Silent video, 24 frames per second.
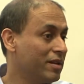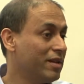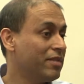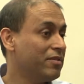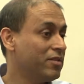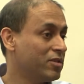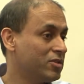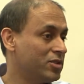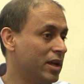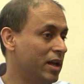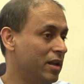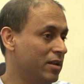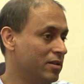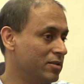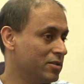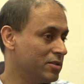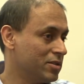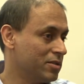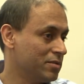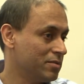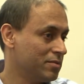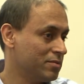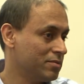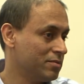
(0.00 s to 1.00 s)
is a
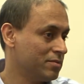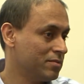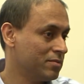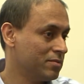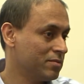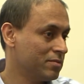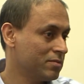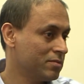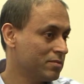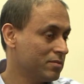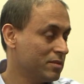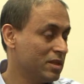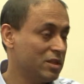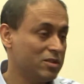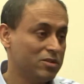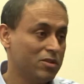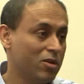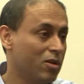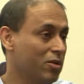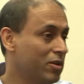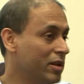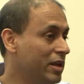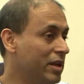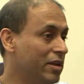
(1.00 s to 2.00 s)
challenge. It's
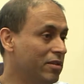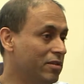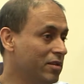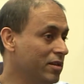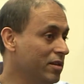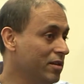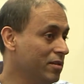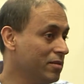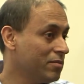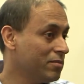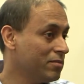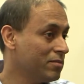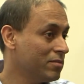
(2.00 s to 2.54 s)
not easy.